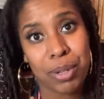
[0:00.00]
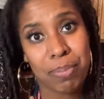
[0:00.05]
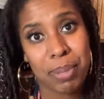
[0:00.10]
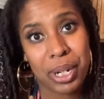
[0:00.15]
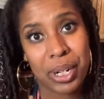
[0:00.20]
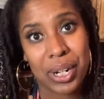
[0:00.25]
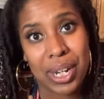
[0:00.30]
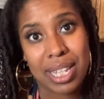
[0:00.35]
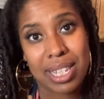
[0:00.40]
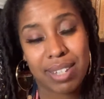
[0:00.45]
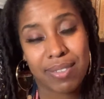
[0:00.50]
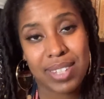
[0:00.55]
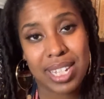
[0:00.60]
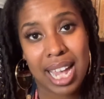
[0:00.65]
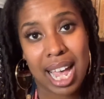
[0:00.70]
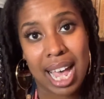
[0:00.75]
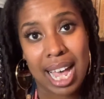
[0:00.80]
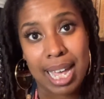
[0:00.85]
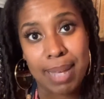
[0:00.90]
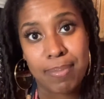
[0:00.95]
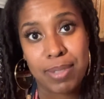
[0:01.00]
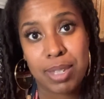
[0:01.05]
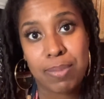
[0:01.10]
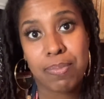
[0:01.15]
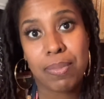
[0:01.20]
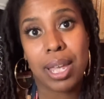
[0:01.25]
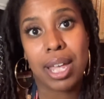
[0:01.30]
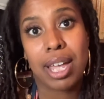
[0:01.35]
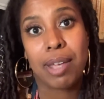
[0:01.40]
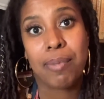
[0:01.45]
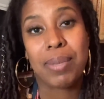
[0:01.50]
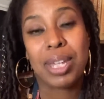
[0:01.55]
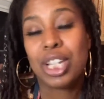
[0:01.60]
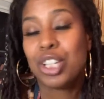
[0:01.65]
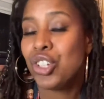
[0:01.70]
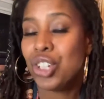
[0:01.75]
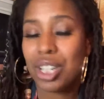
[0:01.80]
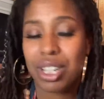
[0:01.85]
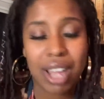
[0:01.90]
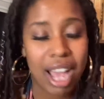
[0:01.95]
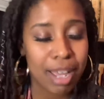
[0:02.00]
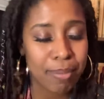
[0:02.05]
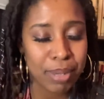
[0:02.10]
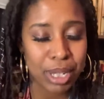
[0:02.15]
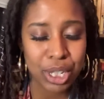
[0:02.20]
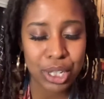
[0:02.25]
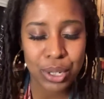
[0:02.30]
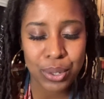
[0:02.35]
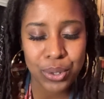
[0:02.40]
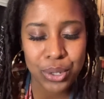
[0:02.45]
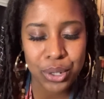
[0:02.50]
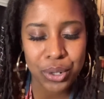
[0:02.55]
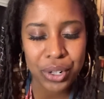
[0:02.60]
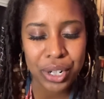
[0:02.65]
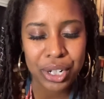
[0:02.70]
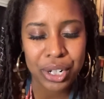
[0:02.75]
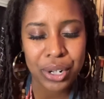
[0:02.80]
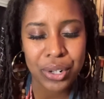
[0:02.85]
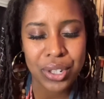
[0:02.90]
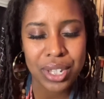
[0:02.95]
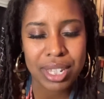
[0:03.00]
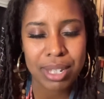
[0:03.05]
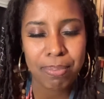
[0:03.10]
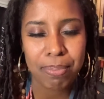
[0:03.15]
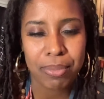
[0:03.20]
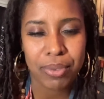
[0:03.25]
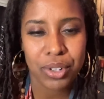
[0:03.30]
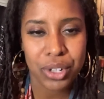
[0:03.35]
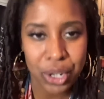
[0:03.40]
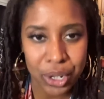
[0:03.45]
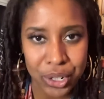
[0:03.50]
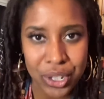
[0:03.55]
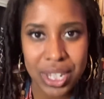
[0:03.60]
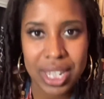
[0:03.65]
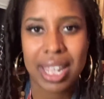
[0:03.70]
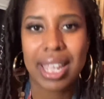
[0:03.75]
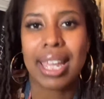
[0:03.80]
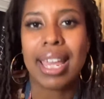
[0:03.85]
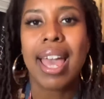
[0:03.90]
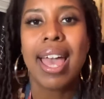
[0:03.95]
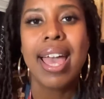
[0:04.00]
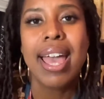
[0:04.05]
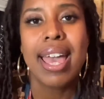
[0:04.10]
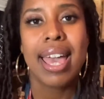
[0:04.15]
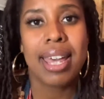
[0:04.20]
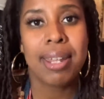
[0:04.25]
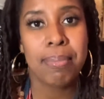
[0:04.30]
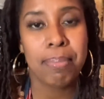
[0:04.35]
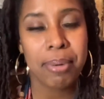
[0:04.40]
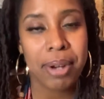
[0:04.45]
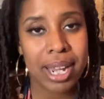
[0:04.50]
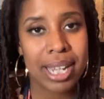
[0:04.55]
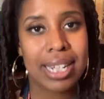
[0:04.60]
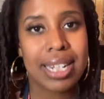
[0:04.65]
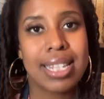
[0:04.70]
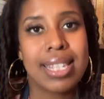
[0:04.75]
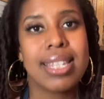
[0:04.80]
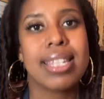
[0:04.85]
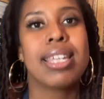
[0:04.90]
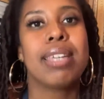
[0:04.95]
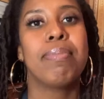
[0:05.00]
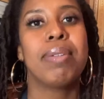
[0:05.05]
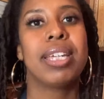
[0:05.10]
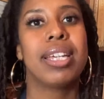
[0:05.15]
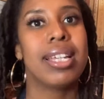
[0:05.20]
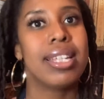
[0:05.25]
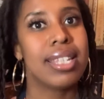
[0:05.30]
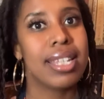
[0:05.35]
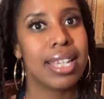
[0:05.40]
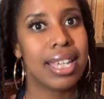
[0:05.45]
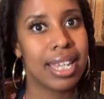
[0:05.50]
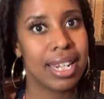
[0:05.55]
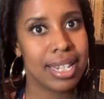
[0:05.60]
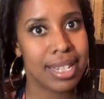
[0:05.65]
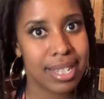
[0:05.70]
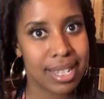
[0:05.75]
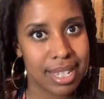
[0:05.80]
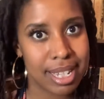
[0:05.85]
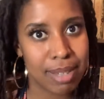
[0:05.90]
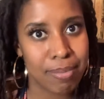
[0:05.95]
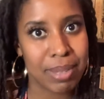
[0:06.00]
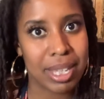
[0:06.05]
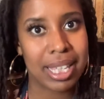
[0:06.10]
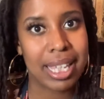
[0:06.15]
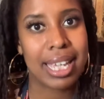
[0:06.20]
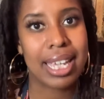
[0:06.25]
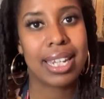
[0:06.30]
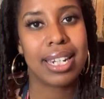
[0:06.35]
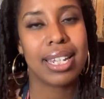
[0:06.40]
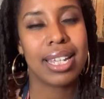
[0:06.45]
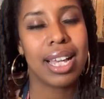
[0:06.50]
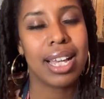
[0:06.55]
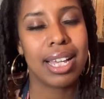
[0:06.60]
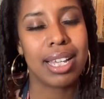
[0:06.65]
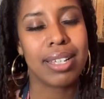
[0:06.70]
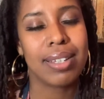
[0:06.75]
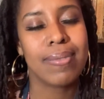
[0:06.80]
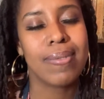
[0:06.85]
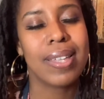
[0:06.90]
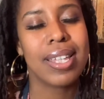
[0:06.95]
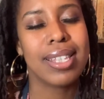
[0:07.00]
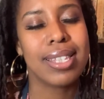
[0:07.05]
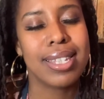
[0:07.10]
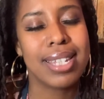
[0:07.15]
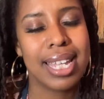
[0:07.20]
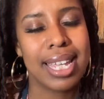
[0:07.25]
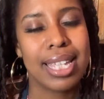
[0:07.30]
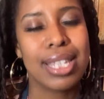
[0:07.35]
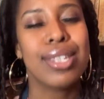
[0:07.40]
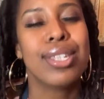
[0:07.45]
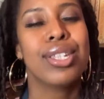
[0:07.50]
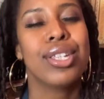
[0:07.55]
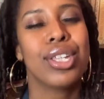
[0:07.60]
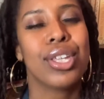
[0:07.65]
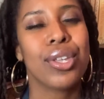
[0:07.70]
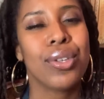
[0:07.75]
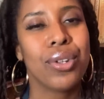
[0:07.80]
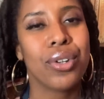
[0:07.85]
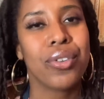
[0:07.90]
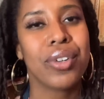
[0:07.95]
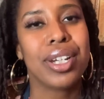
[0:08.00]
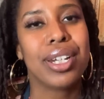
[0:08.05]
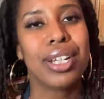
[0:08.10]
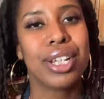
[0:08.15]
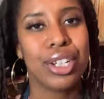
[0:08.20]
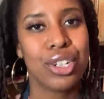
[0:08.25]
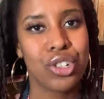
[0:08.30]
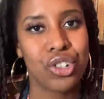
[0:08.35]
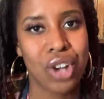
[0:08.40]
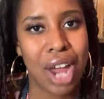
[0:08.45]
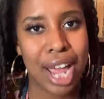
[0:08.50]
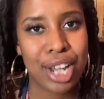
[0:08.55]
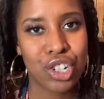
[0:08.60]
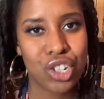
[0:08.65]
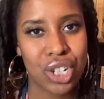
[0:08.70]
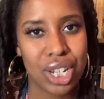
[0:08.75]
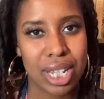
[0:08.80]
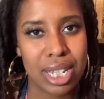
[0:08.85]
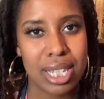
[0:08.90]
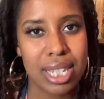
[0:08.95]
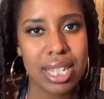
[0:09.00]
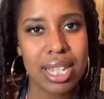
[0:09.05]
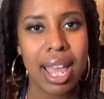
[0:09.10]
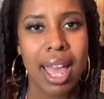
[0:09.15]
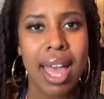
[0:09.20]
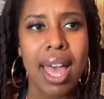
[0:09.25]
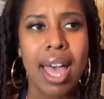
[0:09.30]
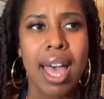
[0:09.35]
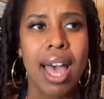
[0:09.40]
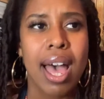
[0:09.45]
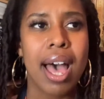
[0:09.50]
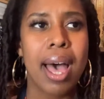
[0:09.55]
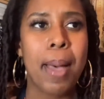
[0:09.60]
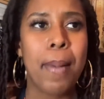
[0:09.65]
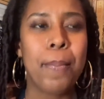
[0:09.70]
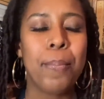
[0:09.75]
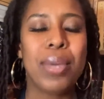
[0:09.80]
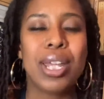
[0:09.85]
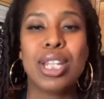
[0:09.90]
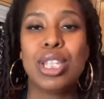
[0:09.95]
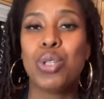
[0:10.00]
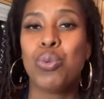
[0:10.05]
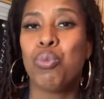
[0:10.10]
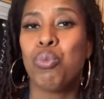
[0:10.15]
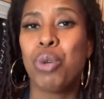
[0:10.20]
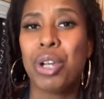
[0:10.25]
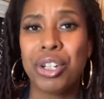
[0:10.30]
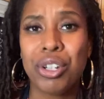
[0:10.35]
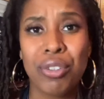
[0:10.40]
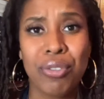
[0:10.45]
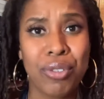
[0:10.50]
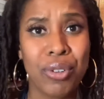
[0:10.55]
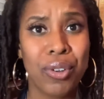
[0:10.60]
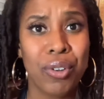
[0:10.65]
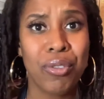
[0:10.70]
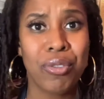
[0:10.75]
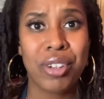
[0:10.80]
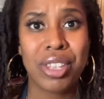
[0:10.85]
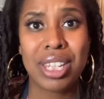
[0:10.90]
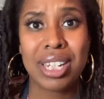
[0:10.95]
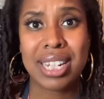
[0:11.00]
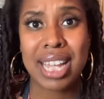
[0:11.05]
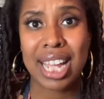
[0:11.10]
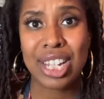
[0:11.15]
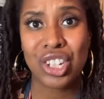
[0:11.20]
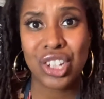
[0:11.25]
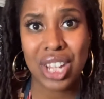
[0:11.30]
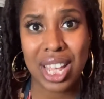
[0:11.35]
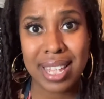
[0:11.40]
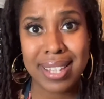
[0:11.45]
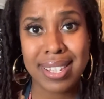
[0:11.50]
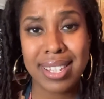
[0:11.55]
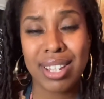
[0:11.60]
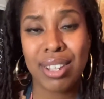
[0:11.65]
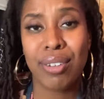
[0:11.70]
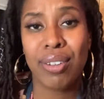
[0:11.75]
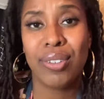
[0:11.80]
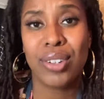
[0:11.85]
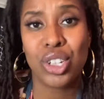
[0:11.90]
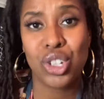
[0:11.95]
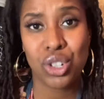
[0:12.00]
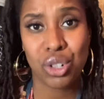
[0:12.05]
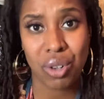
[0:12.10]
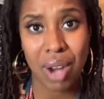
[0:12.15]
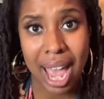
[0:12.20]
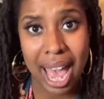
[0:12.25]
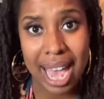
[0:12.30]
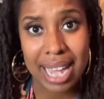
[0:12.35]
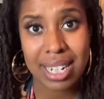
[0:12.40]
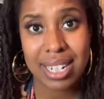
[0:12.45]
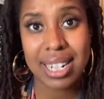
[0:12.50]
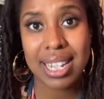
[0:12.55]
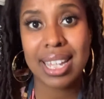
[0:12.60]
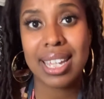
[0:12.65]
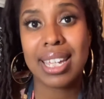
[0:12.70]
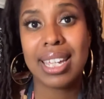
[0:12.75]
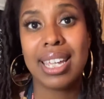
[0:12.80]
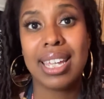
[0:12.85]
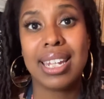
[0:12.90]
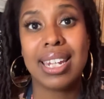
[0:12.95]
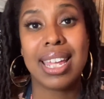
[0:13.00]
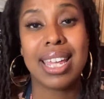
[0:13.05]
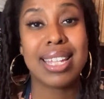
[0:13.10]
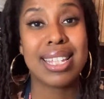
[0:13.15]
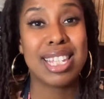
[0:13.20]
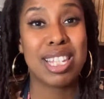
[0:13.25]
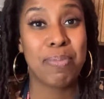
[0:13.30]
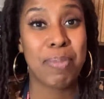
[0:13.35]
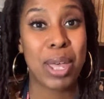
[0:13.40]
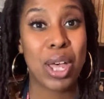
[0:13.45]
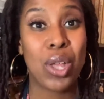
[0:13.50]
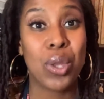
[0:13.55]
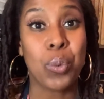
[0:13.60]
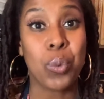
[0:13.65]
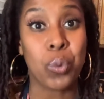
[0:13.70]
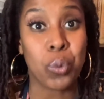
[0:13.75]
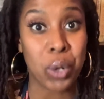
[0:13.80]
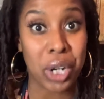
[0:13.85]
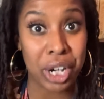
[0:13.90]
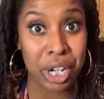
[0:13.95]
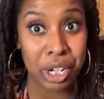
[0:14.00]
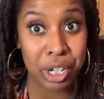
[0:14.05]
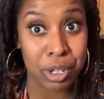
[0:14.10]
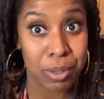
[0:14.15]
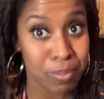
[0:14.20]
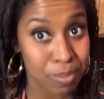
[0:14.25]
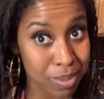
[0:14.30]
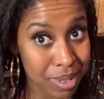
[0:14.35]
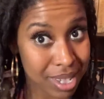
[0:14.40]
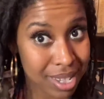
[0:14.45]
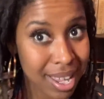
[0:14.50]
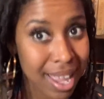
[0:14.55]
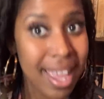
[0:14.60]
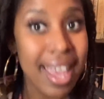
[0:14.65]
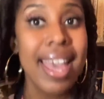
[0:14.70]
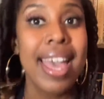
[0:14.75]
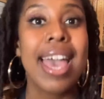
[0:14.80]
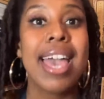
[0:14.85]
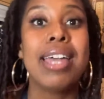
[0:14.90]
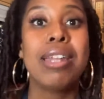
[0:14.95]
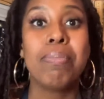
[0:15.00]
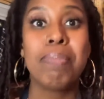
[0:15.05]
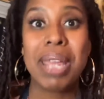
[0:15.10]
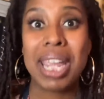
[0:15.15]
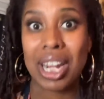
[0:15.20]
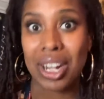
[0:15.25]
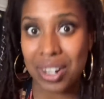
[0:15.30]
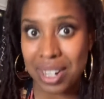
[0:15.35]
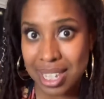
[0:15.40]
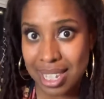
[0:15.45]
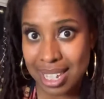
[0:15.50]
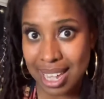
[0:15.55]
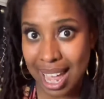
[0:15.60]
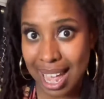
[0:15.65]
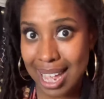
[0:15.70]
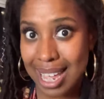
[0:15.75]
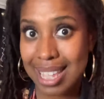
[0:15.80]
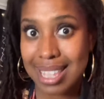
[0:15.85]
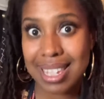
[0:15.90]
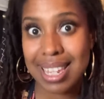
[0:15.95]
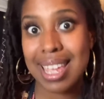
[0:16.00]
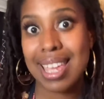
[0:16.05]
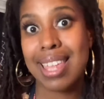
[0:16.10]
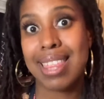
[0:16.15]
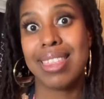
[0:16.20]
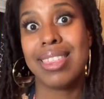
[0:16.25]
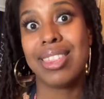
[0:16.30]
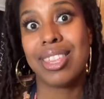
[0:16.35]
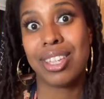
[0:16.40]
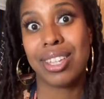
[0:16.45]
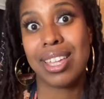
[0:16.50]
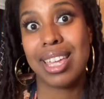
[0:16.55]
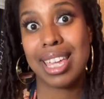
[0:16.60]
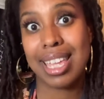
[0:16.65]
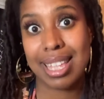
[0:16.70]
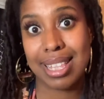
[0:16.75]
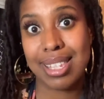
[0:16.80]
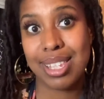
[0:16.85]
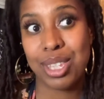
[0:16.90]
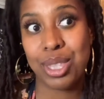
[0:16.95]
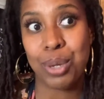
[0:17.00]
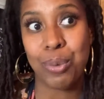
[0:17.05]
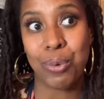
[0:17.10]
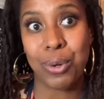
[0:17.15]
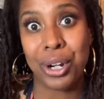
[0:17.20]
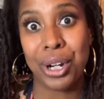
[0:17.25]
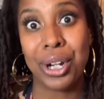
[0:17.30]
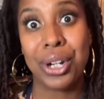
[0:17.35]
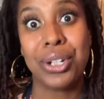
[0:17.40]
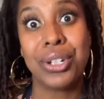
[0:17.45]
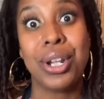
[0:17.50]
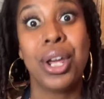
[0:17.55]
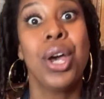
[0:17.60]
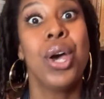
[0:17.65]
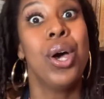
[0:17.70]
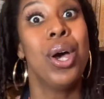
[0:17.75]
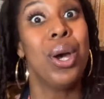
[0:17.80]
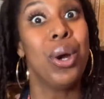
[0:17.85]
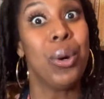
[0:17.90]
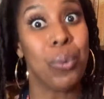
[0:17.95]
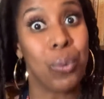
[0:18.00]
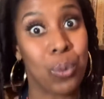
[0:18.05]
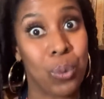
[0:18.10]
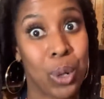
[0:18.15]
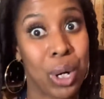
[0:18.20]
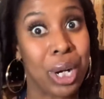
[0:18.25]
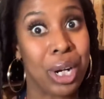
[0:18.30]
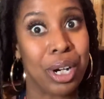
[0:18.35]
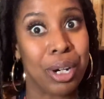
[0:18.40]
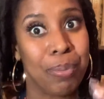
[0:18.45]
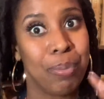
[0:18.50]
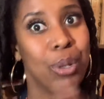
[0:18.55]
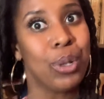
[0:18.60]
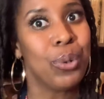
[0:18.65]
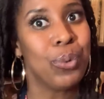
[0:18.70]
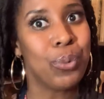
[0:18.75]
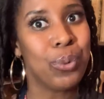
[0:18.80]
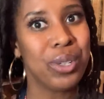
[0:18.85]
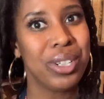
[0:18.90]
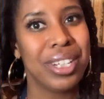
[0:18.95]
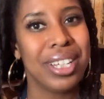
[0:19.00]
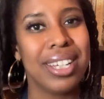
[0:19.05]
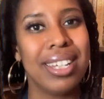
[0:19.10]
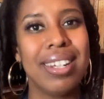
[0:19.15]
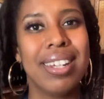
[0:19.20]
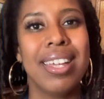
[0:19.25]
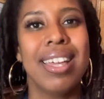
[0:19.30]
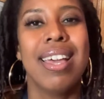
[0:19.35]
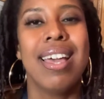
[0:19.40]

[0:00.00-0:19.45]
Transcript: periods of times, and it should not be used during nursing and pregnancy because it can stimulate intense uterine contractions. But it's wonderful for the digestive tract. It can expel worms and parasites, hence the word wormwood.